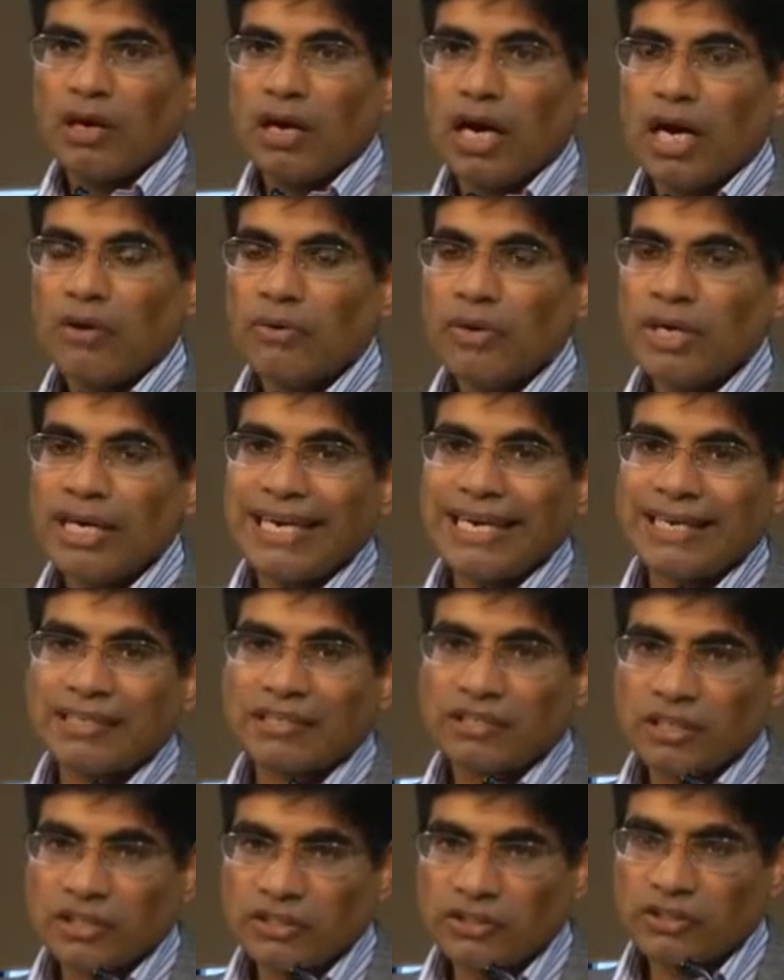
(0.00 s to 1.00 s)
Our
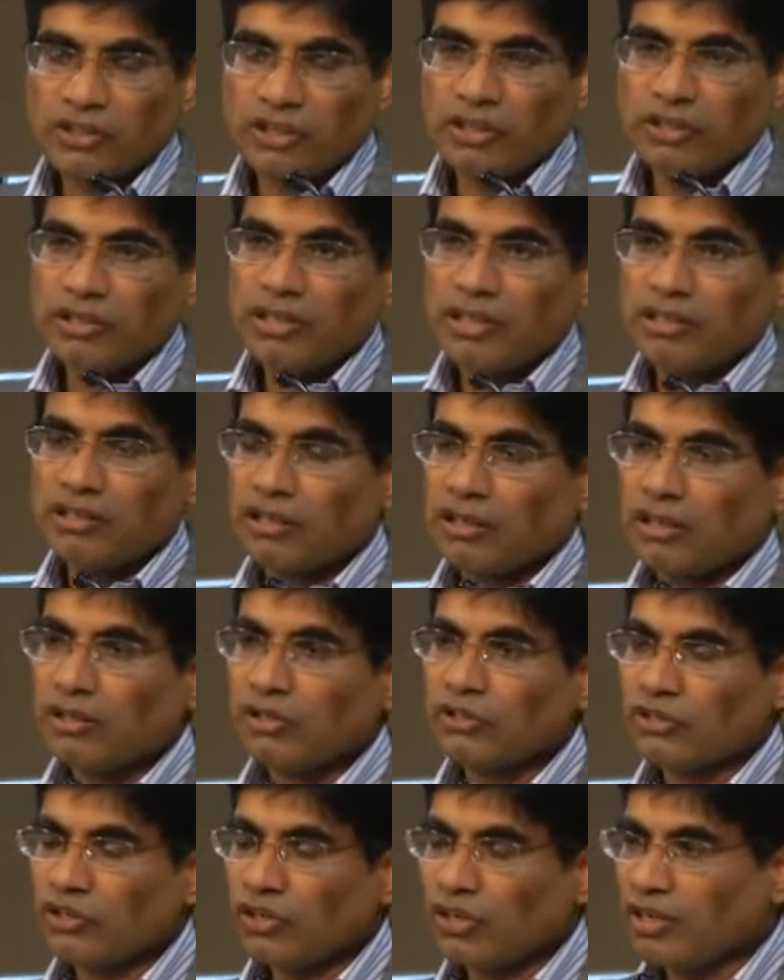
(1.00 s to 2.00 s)
existence as
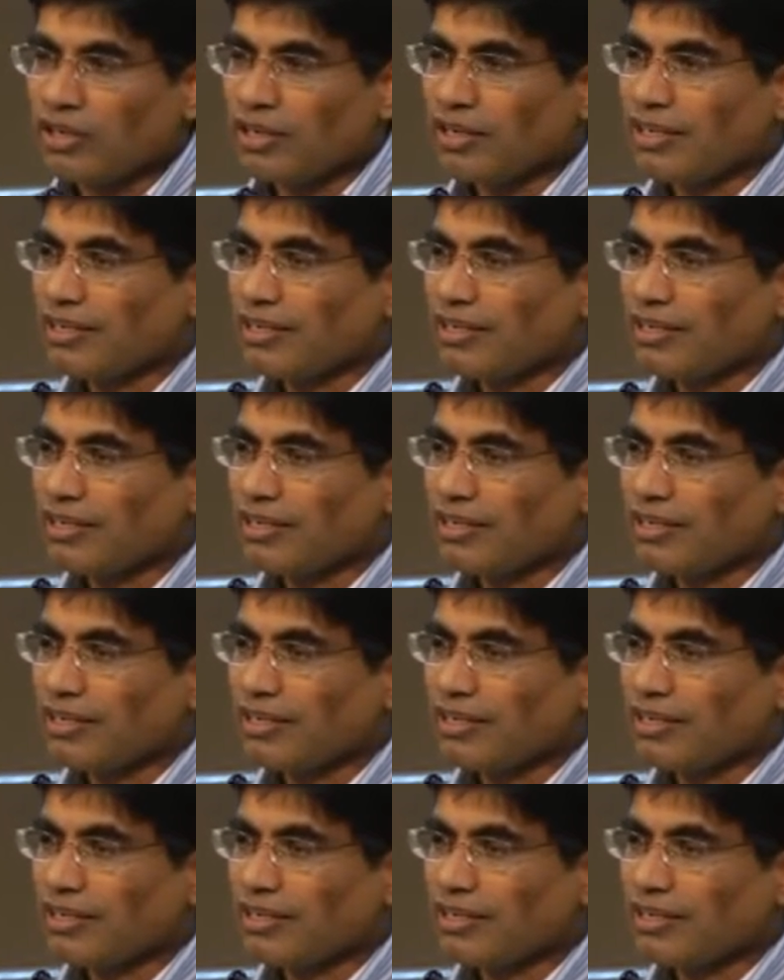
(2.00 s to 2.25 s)
Christian